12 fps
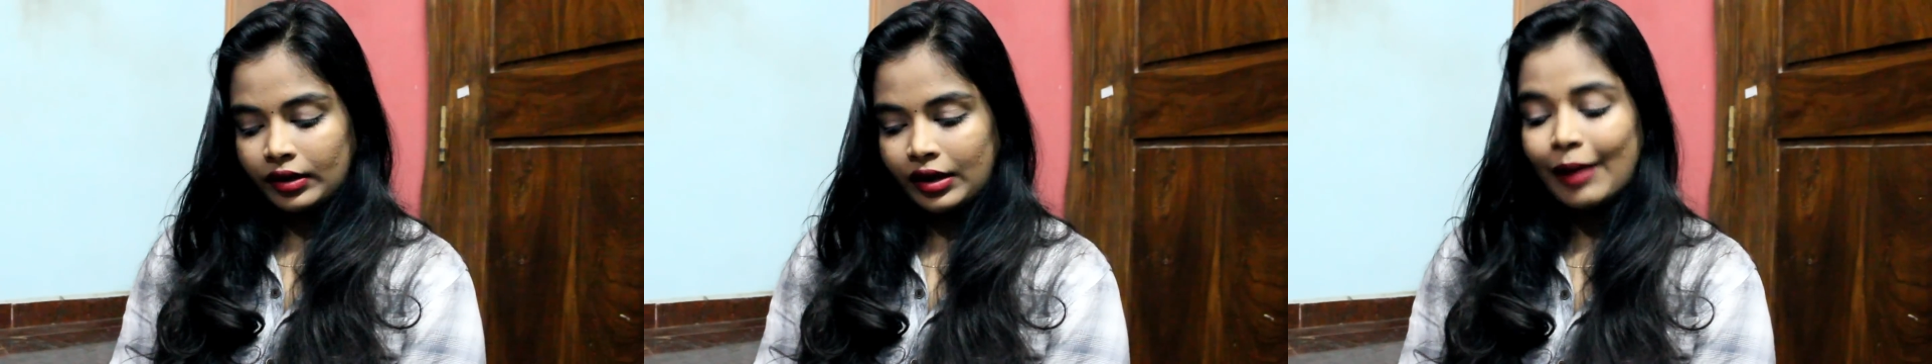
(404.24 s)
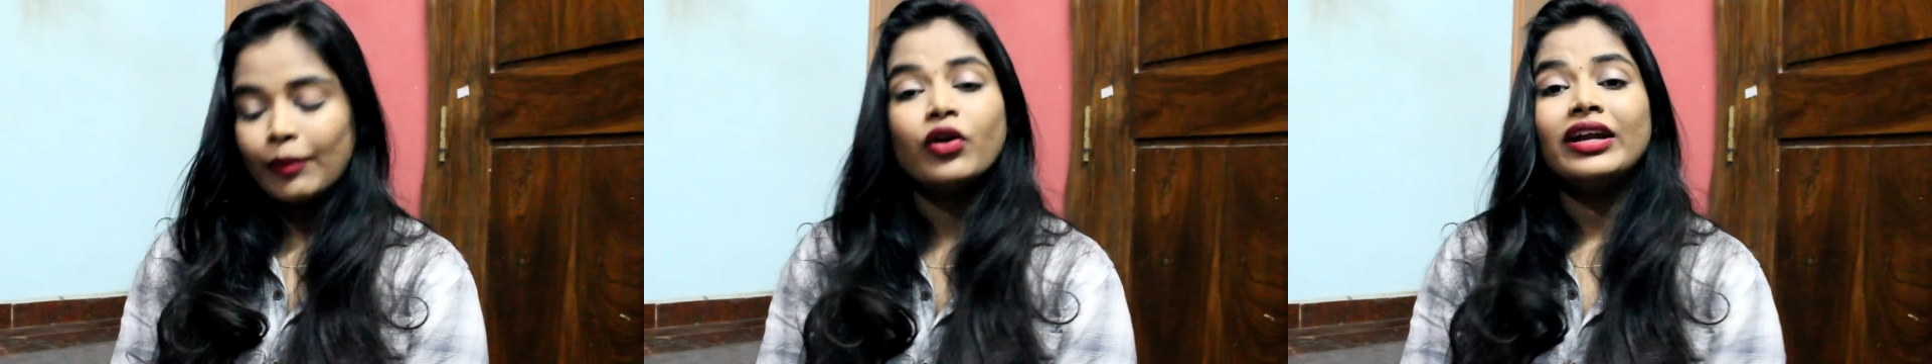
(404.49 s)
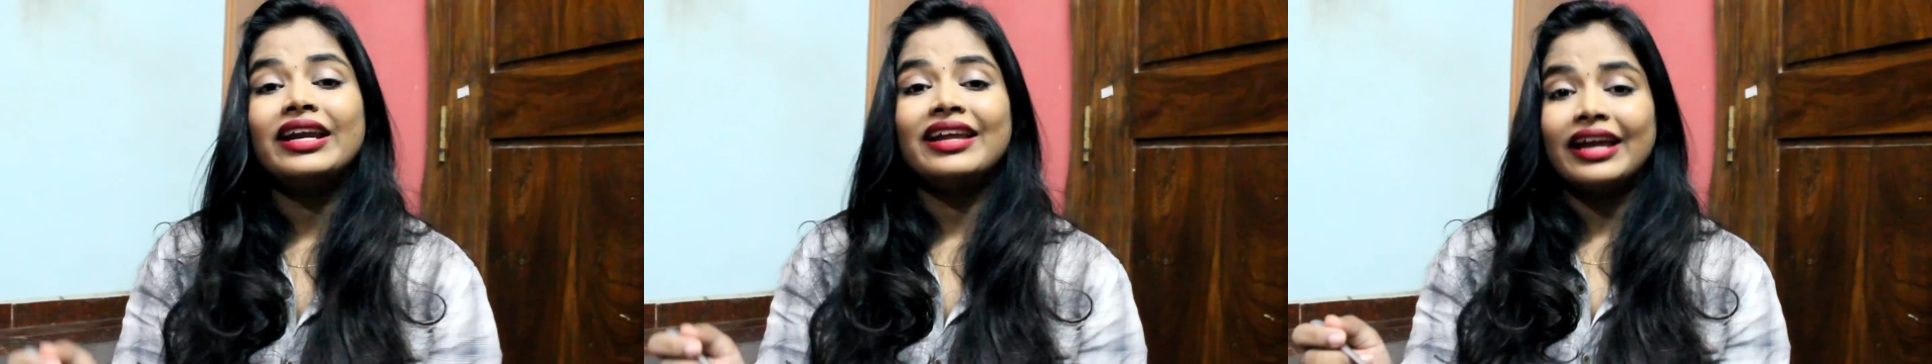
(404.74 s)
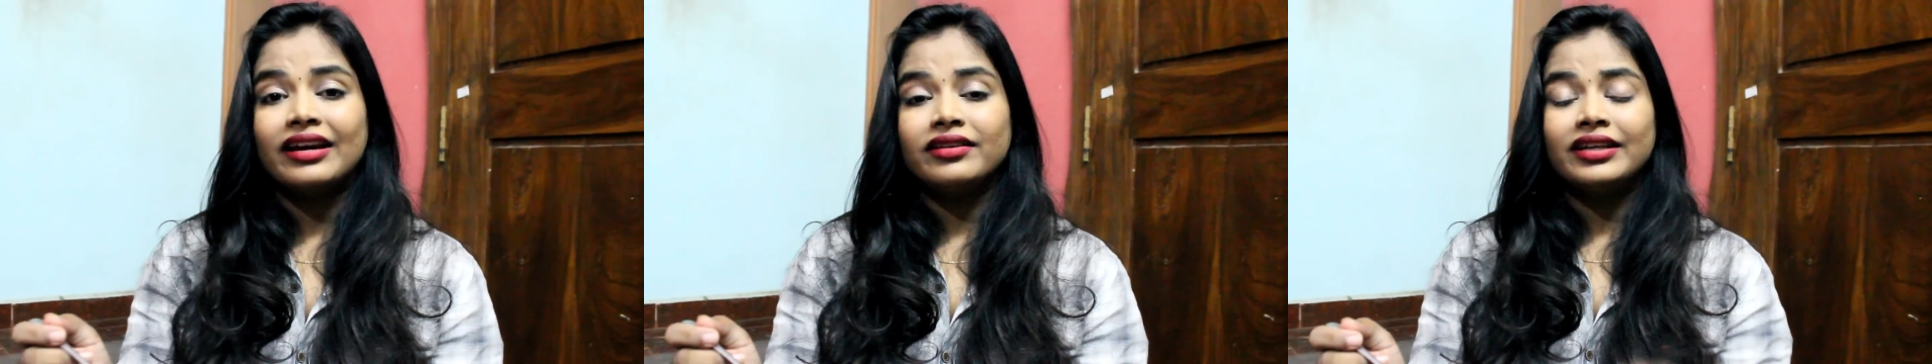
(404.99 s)
i'm not eating
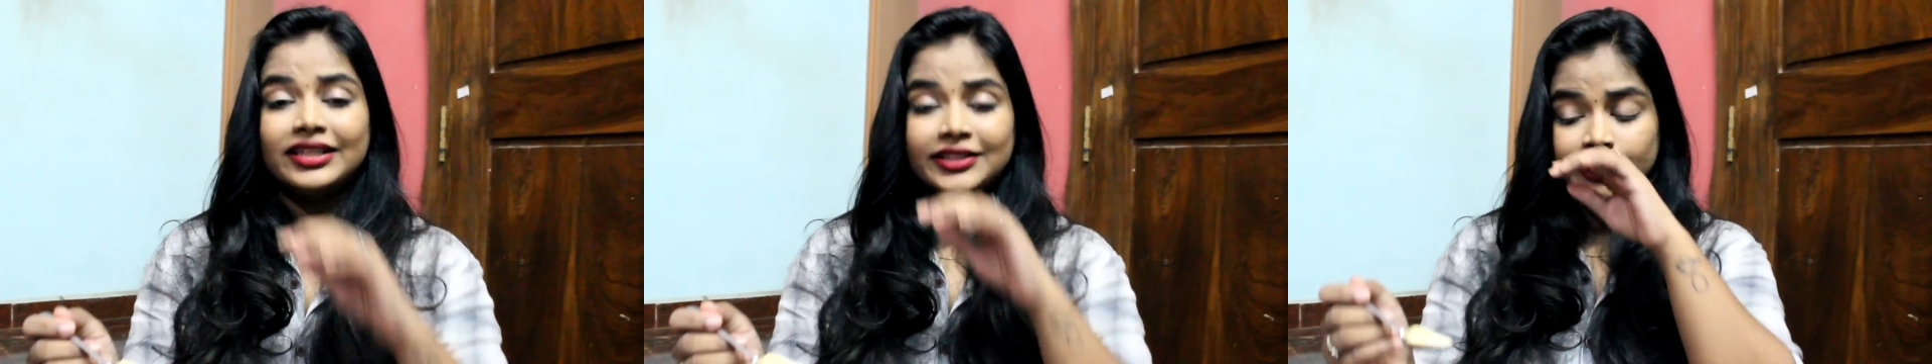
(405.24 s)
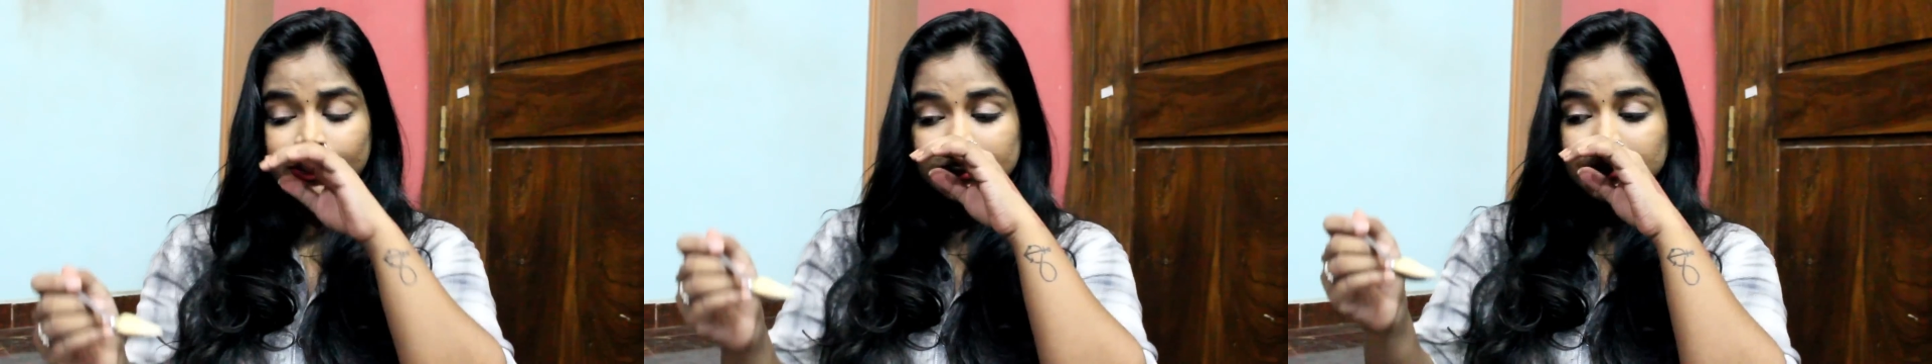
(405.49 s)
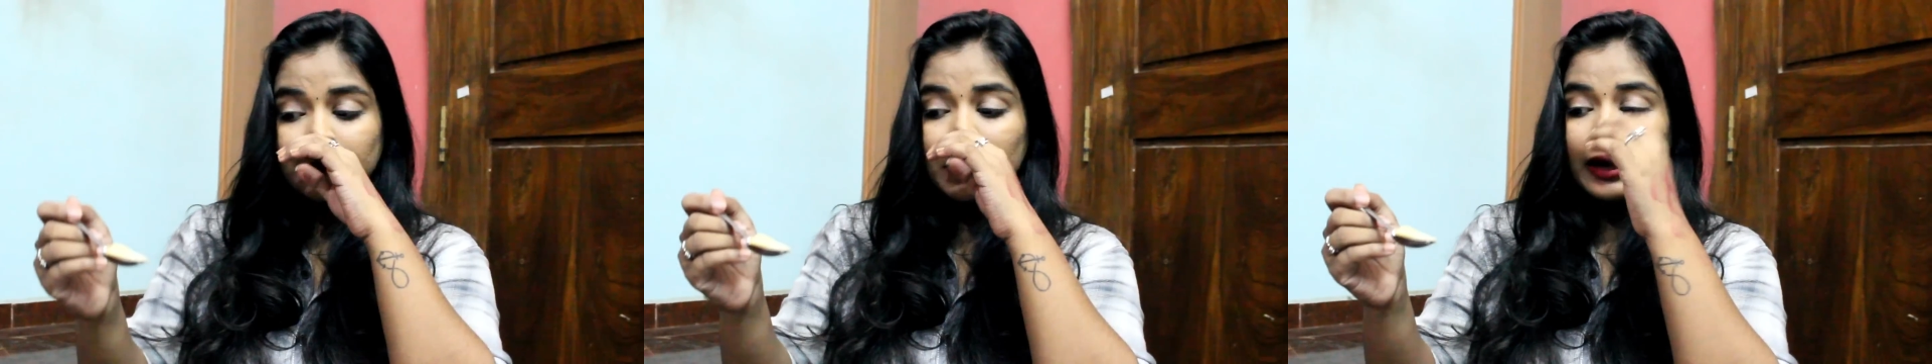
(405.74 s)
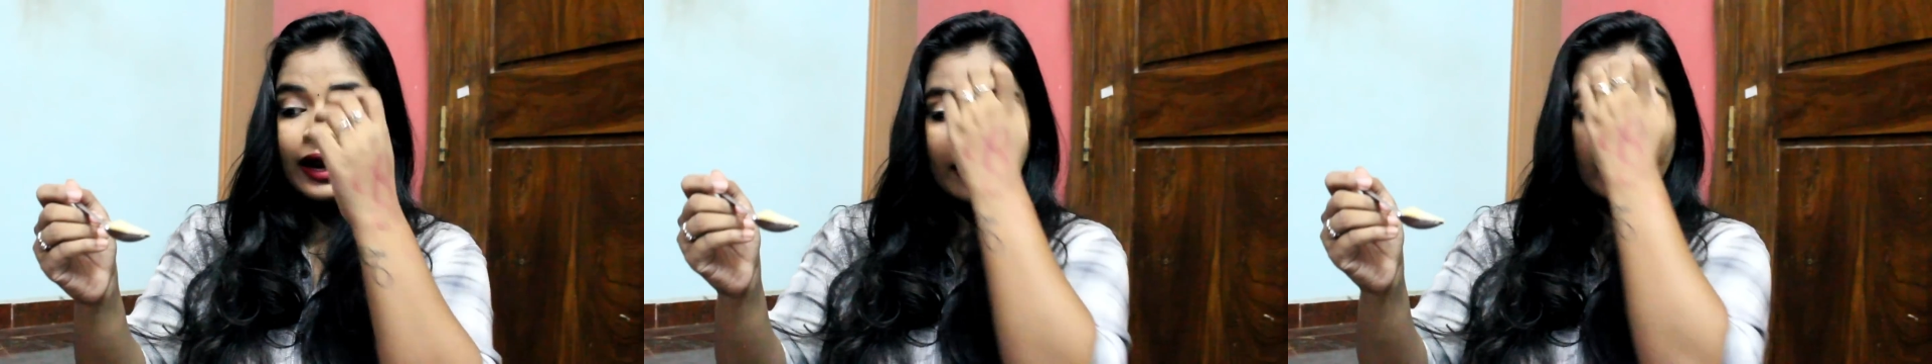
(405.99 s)
anything it's just the
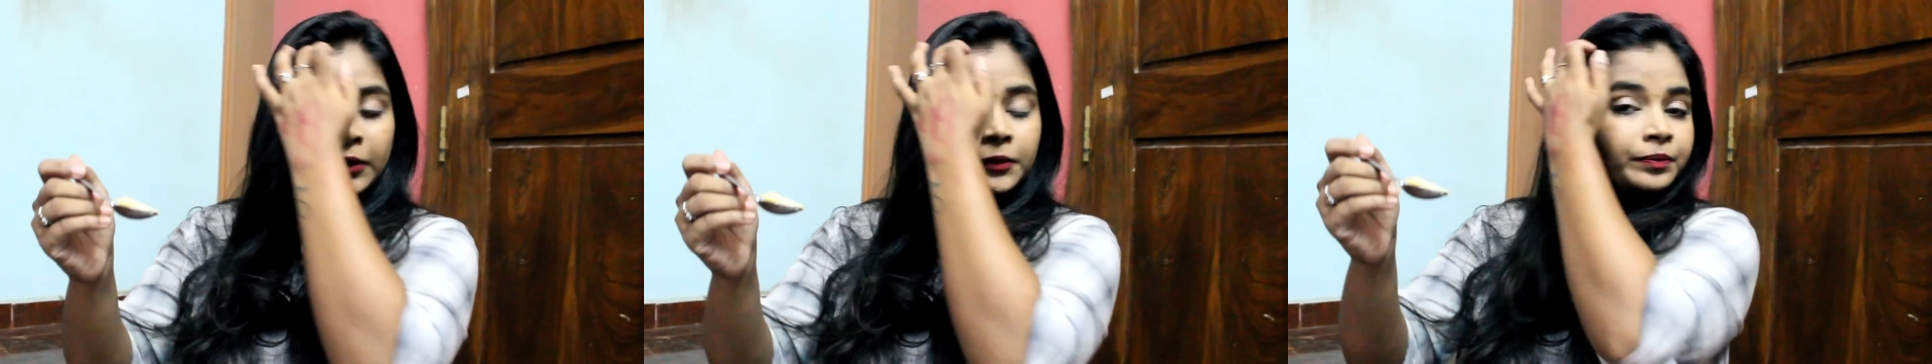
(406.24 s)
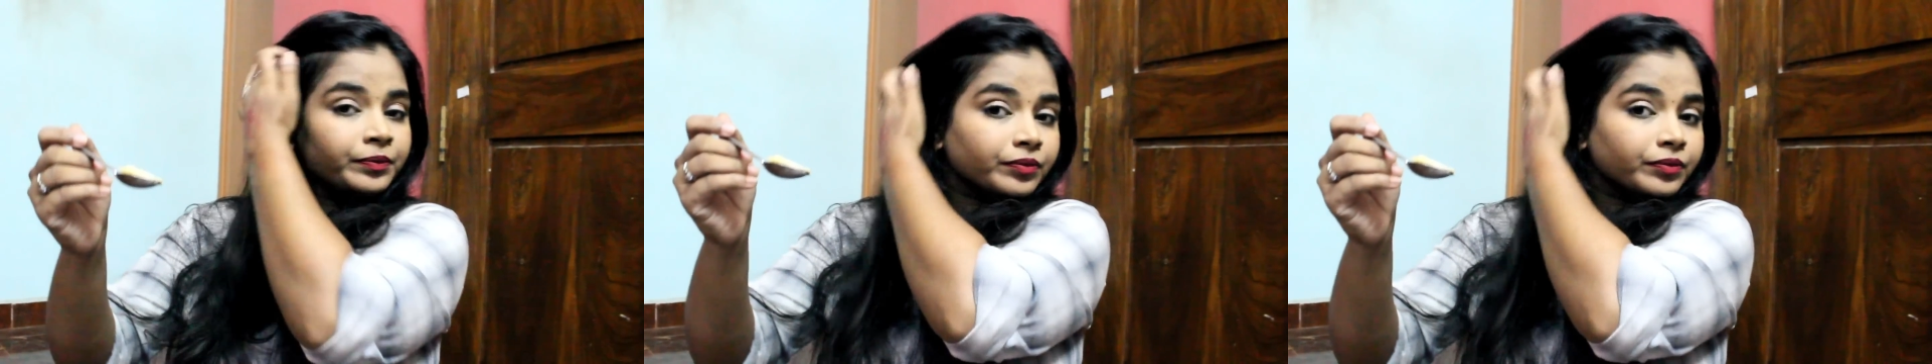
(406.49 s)
banana